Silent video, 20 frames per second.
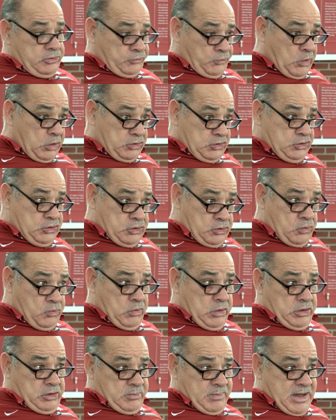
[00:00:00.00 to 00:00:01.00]
it's what you do
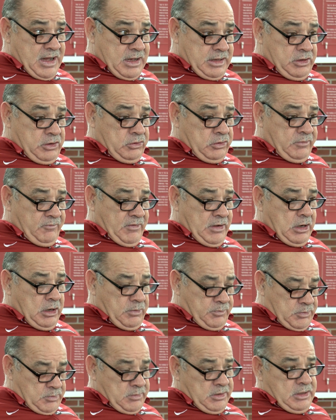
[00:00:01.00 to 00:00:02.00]
with them, how do you
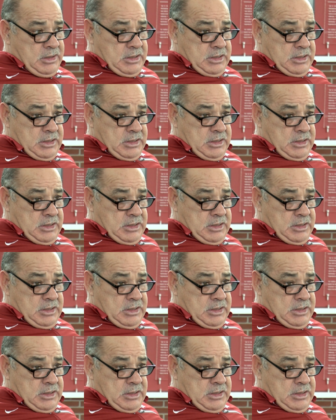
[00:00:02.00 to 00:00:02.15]
develop them,